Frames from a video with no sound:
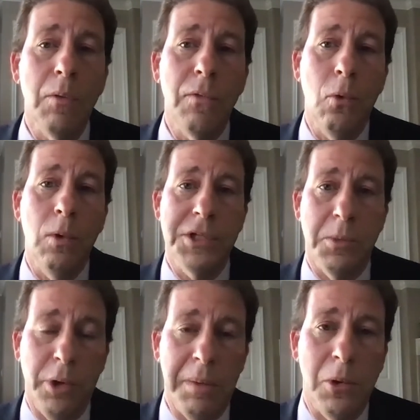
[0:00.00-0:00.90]
for
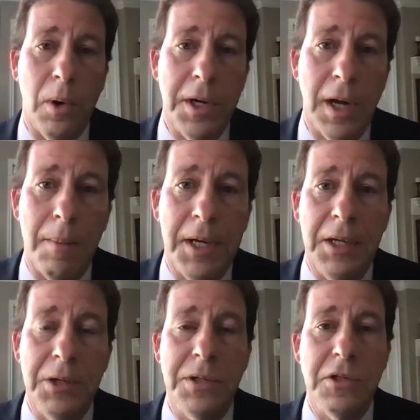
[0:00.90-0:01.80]
Supreme Court
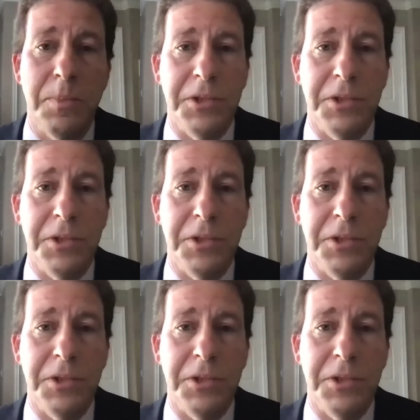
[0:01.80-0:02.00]
nominations,